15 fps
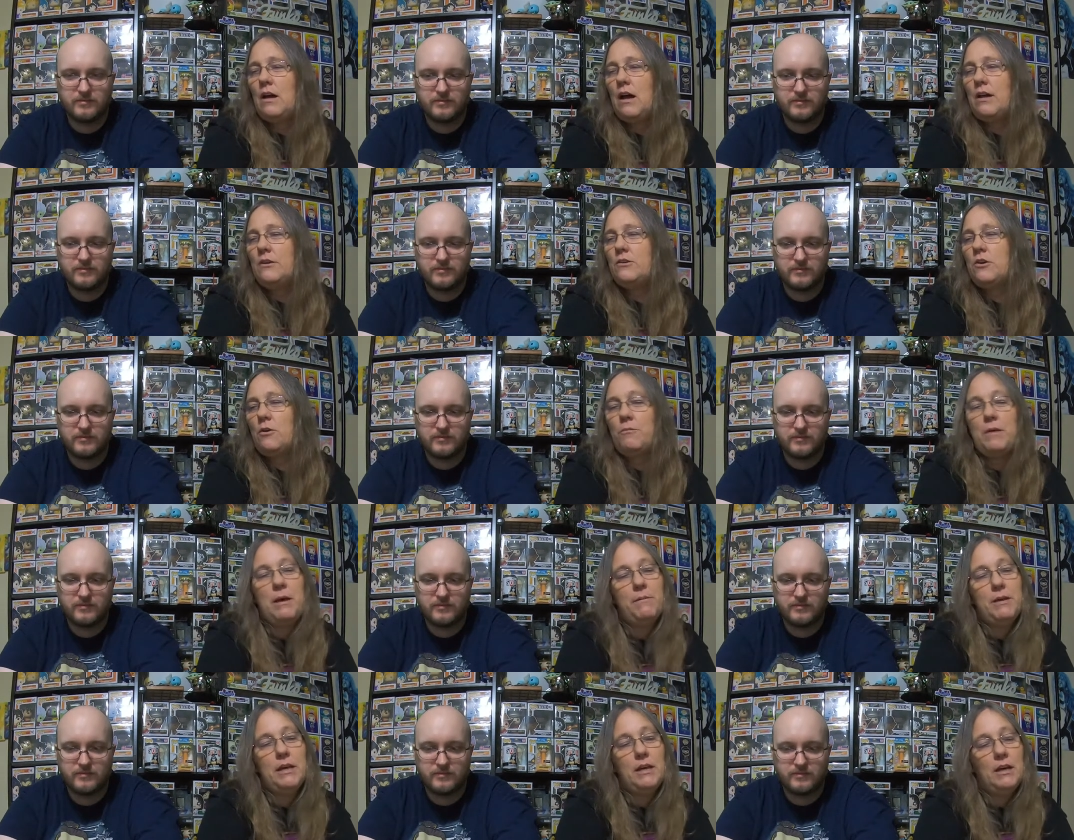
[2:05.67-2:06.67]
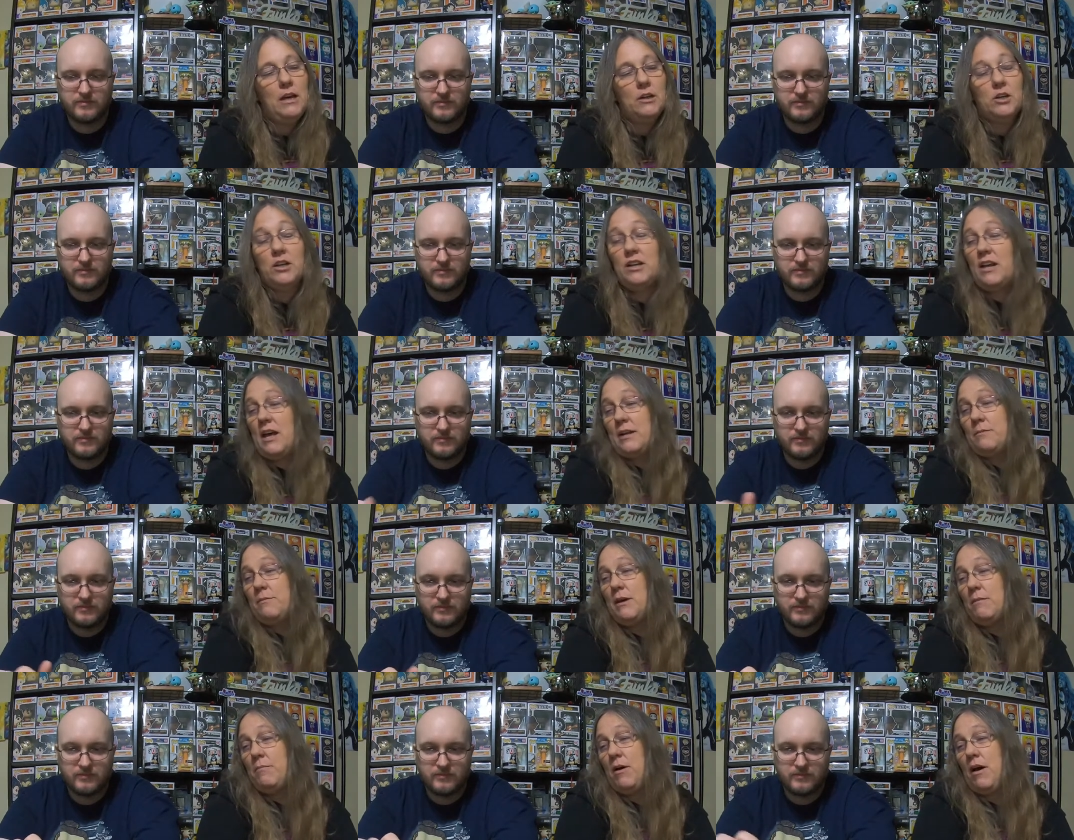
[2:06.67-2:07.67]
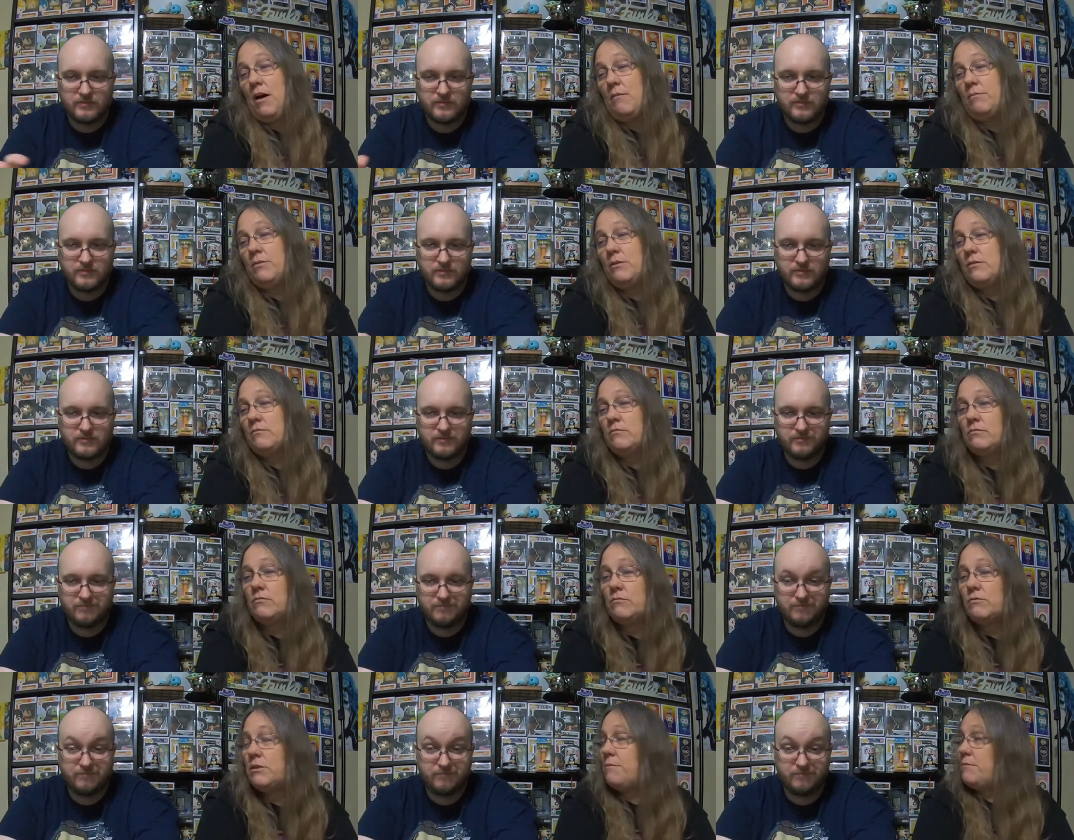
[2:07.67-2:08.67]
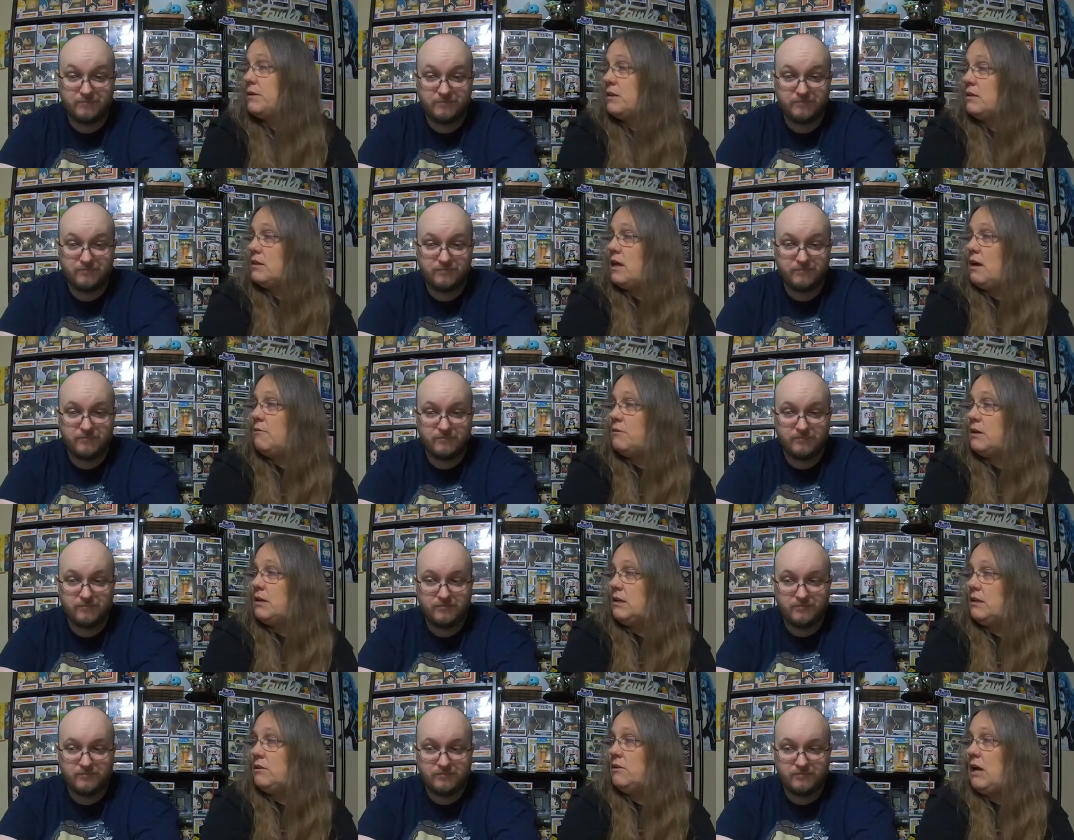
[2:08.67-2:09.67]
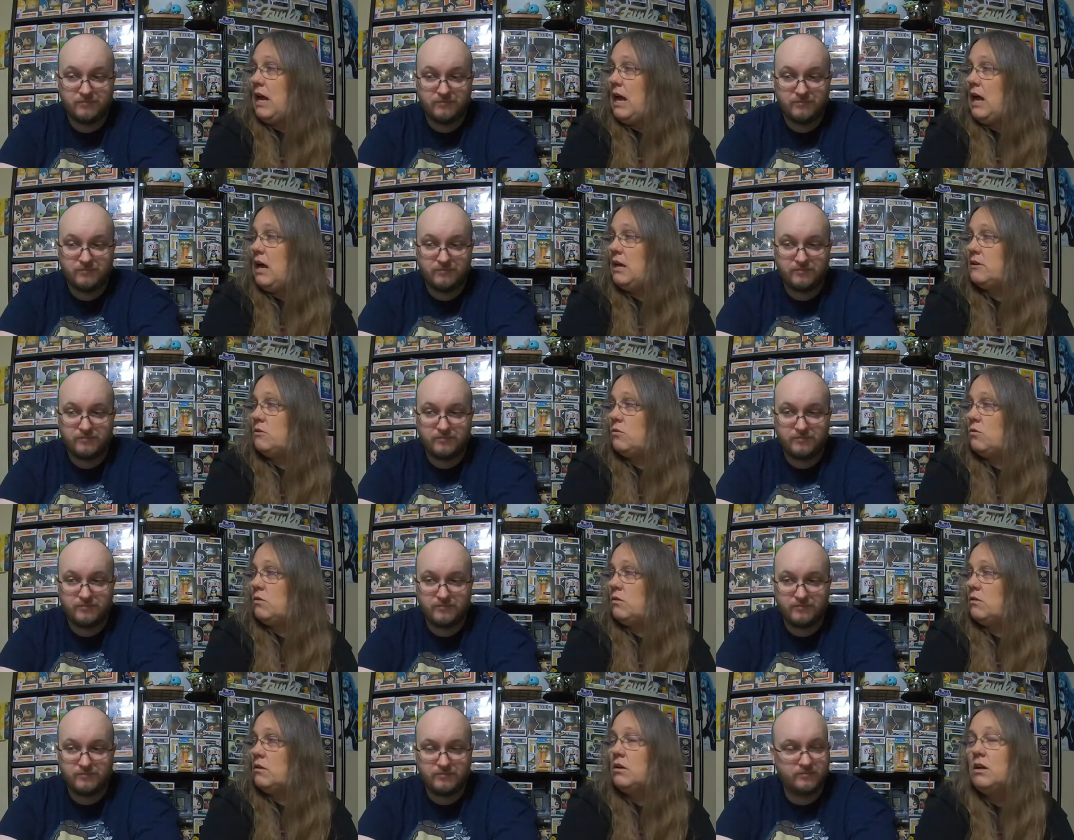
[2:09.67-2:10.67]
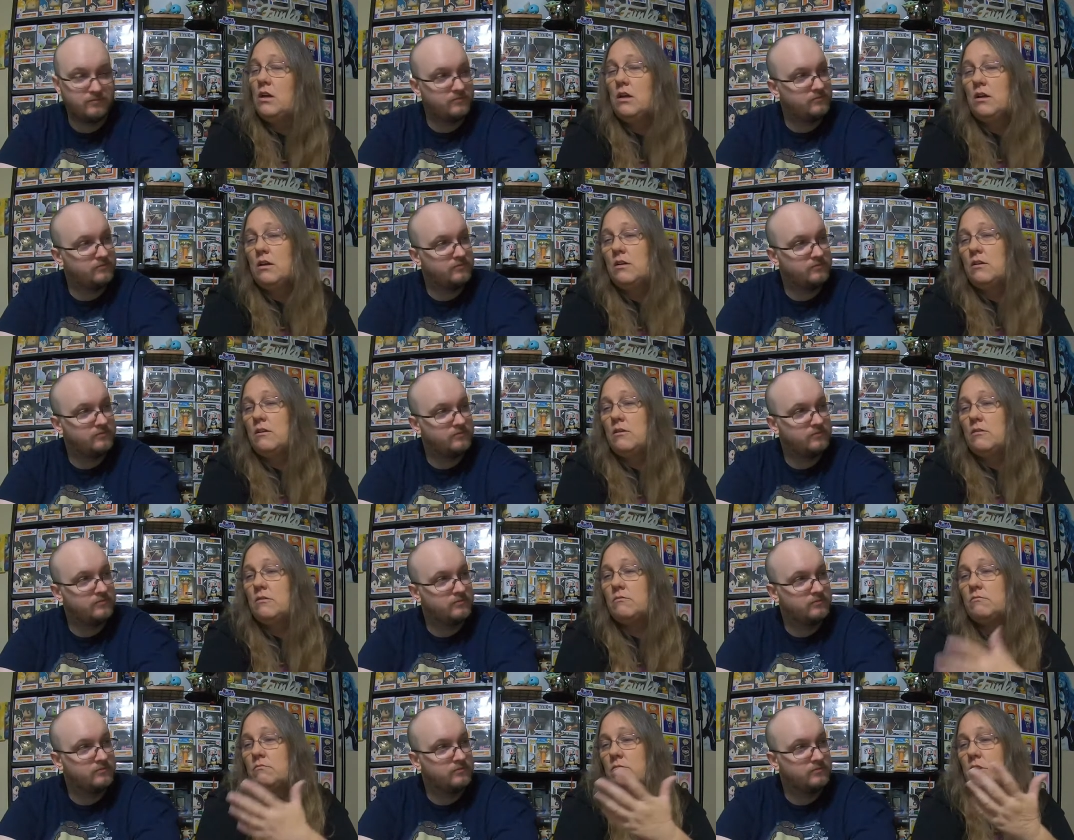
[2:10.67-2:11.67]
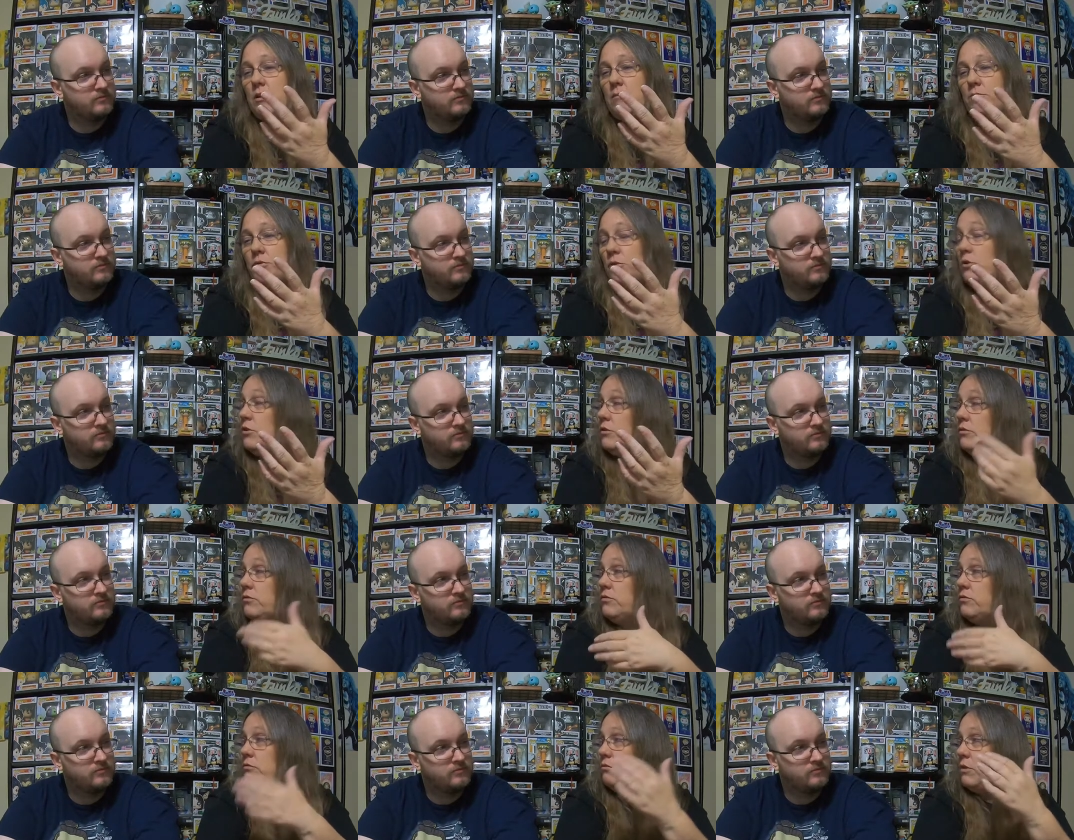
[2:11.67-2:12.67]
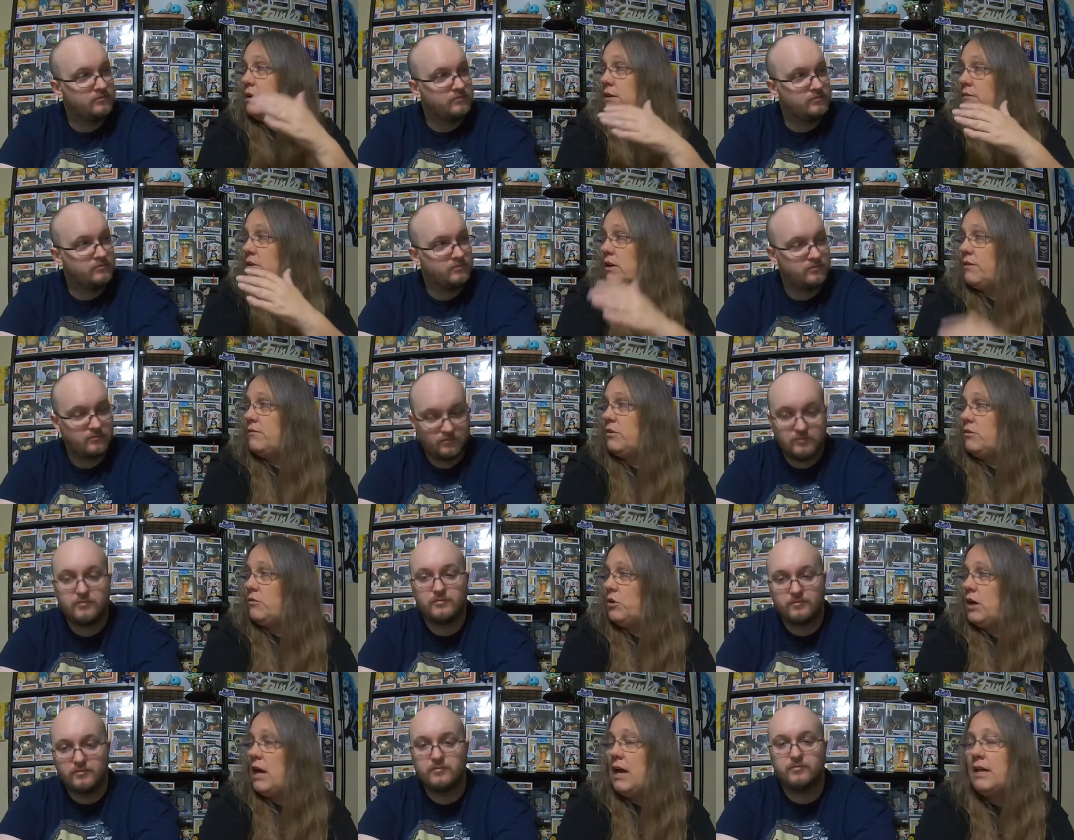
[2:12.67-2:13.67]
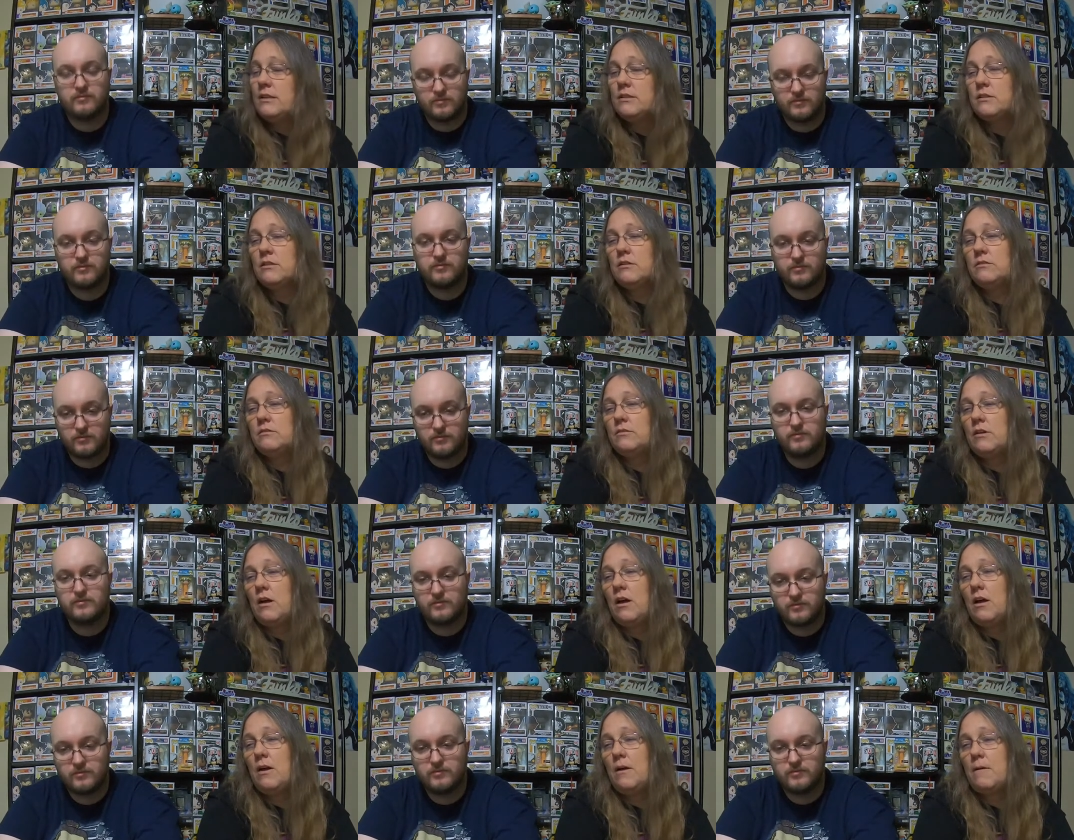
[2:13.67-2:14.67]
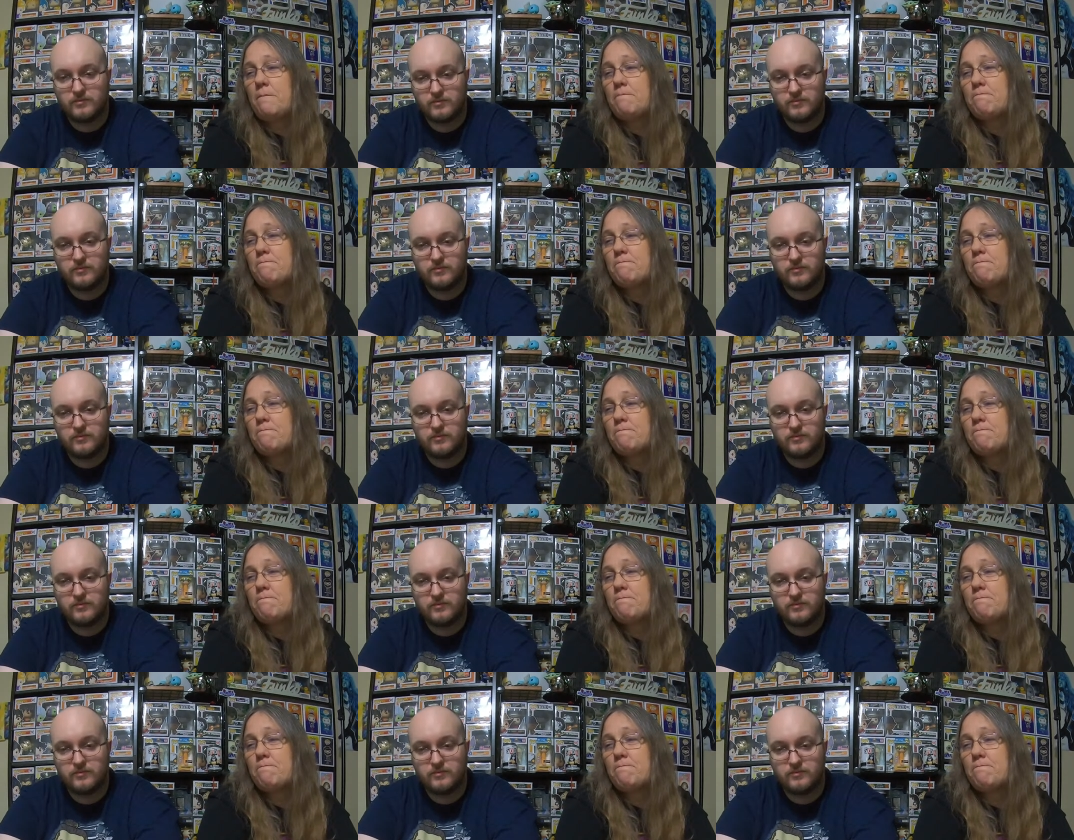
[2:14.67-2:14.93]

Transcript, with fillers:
Speaker 1: I don't know, maybe a good anime pop, something that we can either add or improve whatever level we're at. I